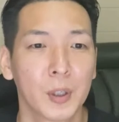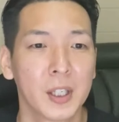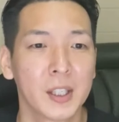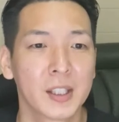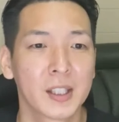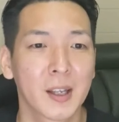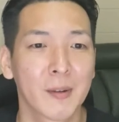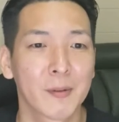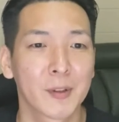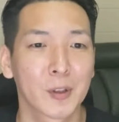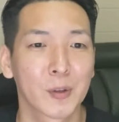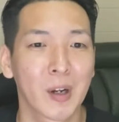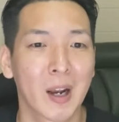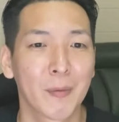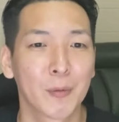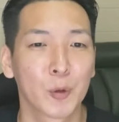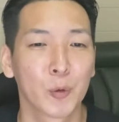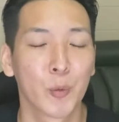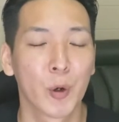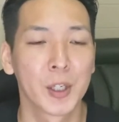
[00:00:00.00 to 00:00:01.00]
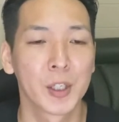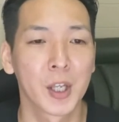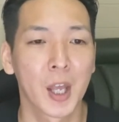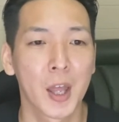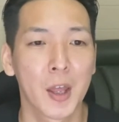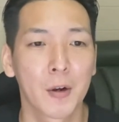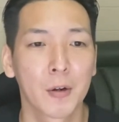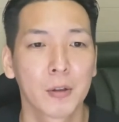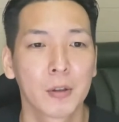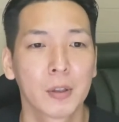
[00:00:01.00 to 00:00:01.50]
Please subscribe to my
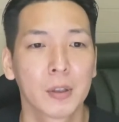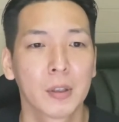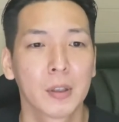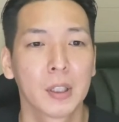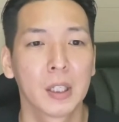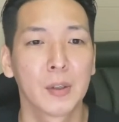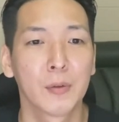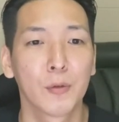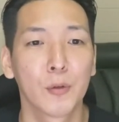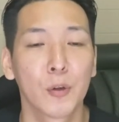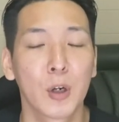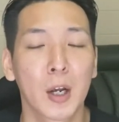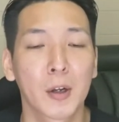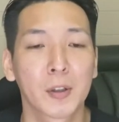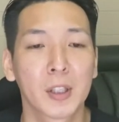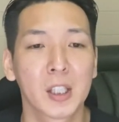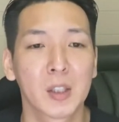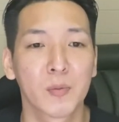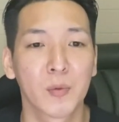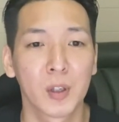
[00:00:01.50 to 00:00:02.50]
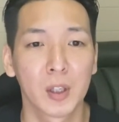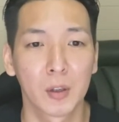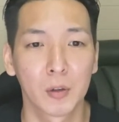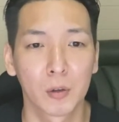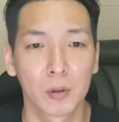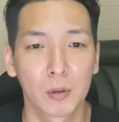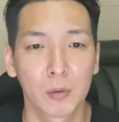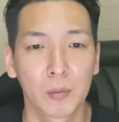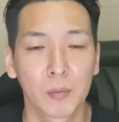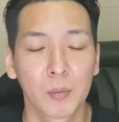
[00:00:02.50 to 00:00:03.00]
channel. If you like this
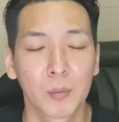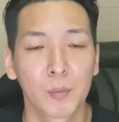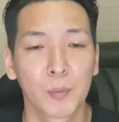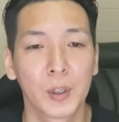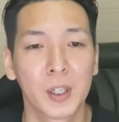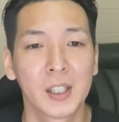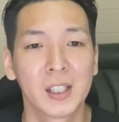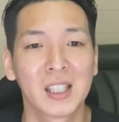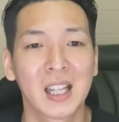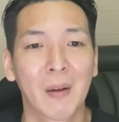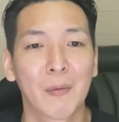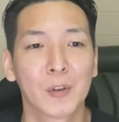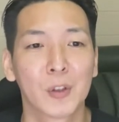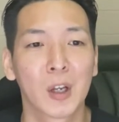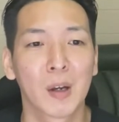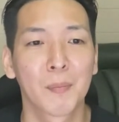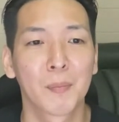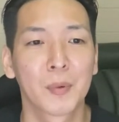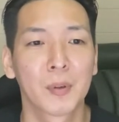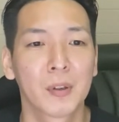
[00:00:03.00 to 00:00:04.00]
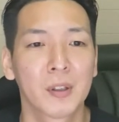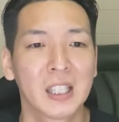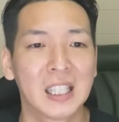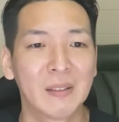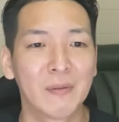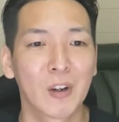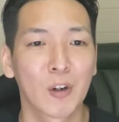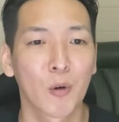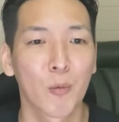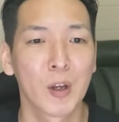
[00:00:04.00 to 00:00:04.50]
video, please thumbs up,
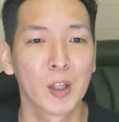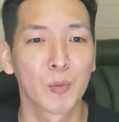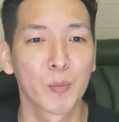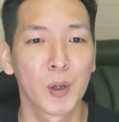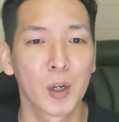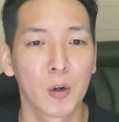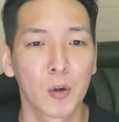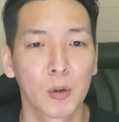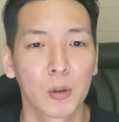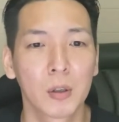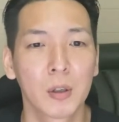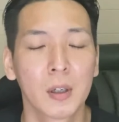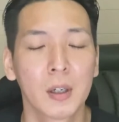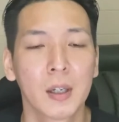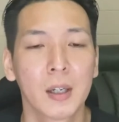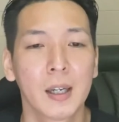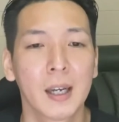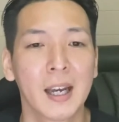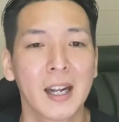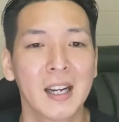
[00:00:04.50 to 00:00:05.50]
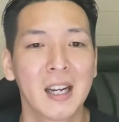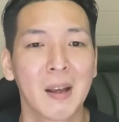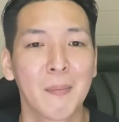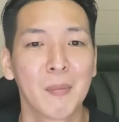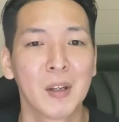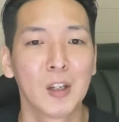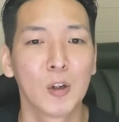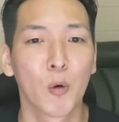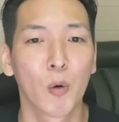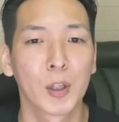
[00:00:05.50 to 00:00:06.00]
leave a comment below, and let
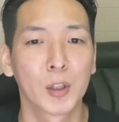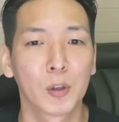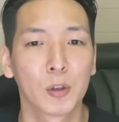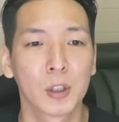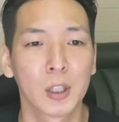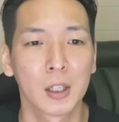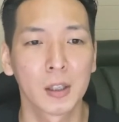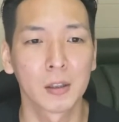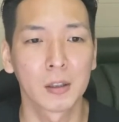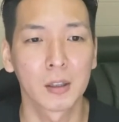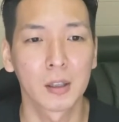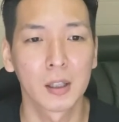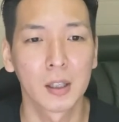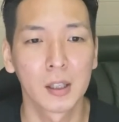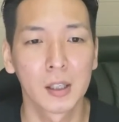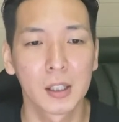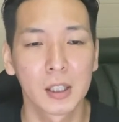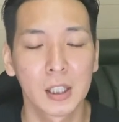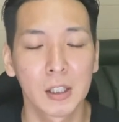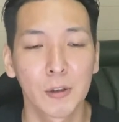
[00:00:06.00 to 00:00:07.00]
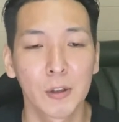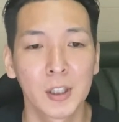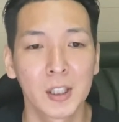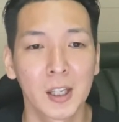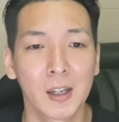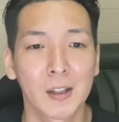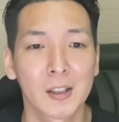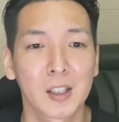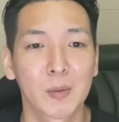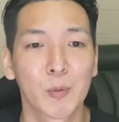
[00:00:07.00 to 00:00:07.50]
me know what you think. See you in
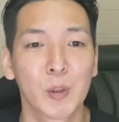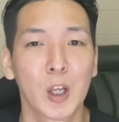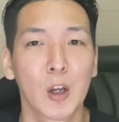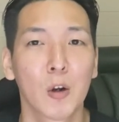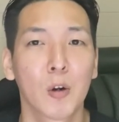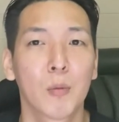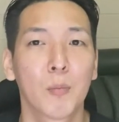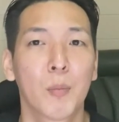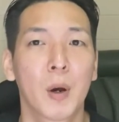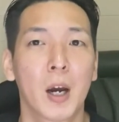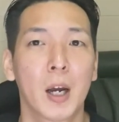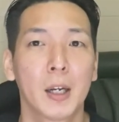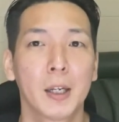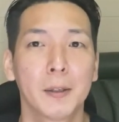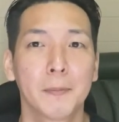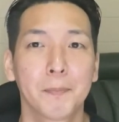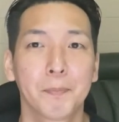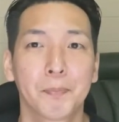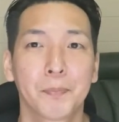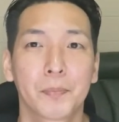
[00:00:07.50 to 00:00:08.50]
the next video. Bye.